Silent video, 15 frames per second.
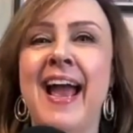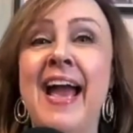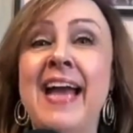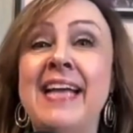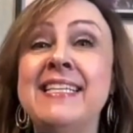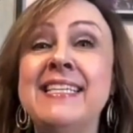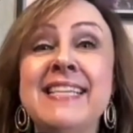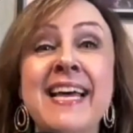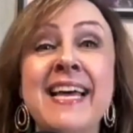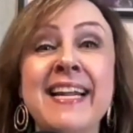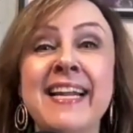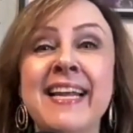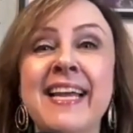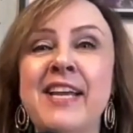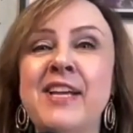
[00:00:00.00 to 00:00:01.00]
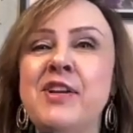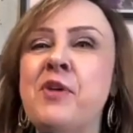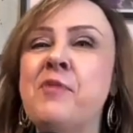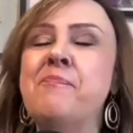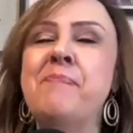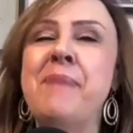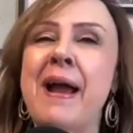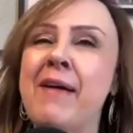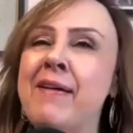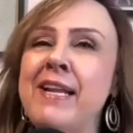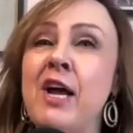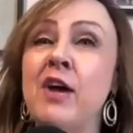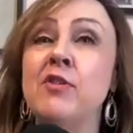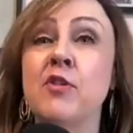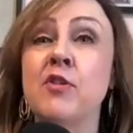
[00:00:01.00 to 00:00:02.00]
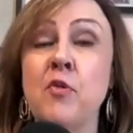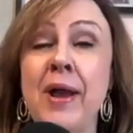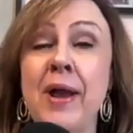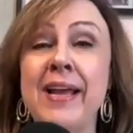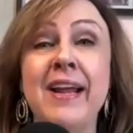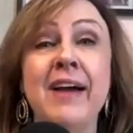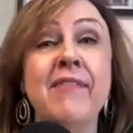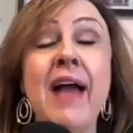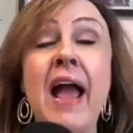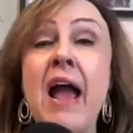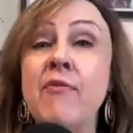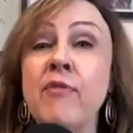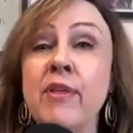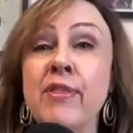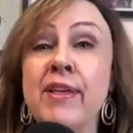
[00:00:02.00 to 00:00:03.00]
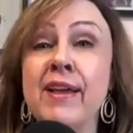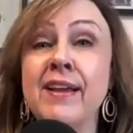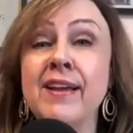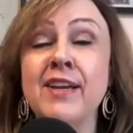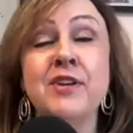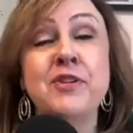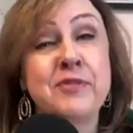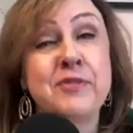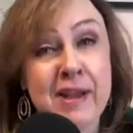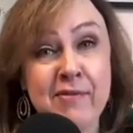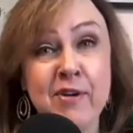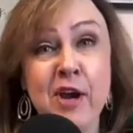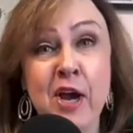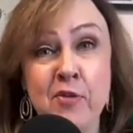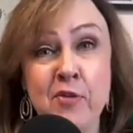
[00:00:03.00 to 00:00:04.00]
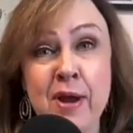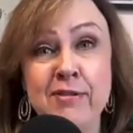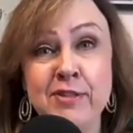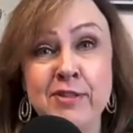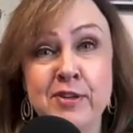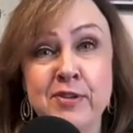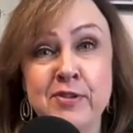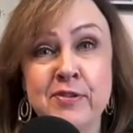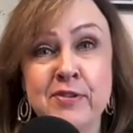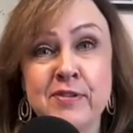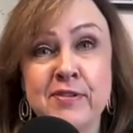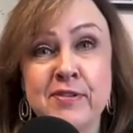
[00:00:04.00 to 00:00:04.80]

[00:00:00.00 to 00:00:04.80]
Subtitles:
and suddenly you're buried under the weight of everything you never got around to.